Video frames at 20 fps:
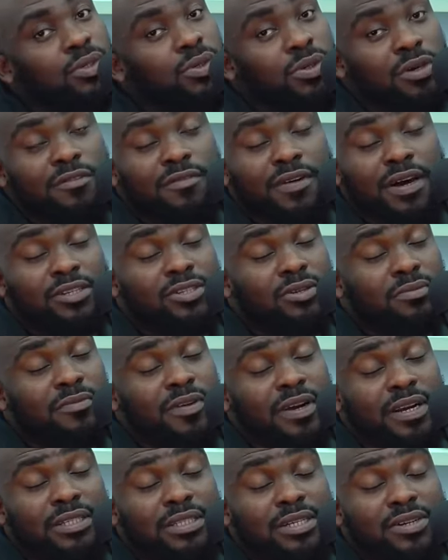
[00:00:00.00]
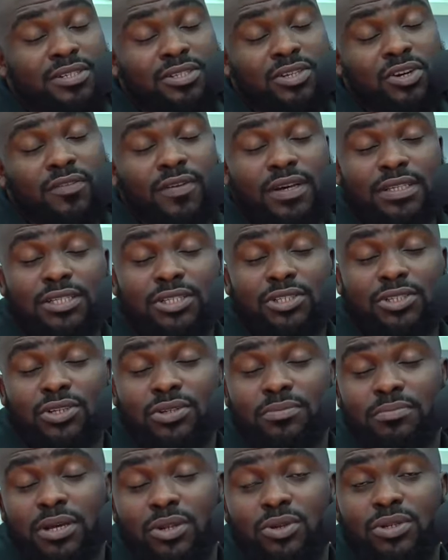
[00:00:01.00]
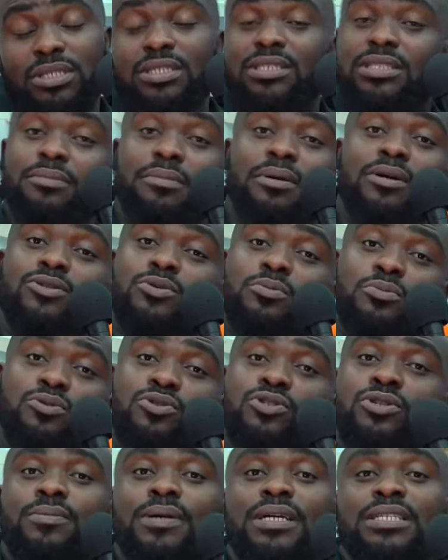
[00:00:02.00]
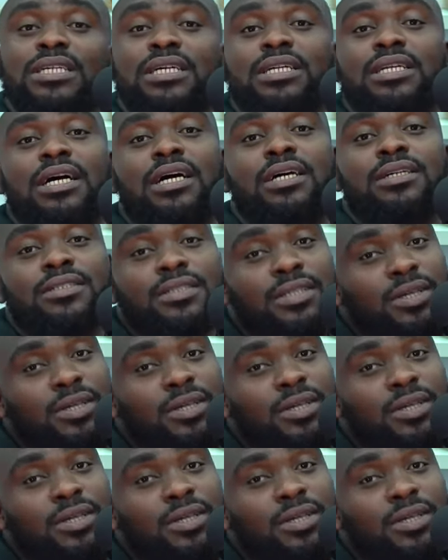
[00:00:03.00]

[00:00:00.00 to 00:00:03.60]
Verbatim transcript: We've had some very interesting conversation. Melody is about to push some agenda.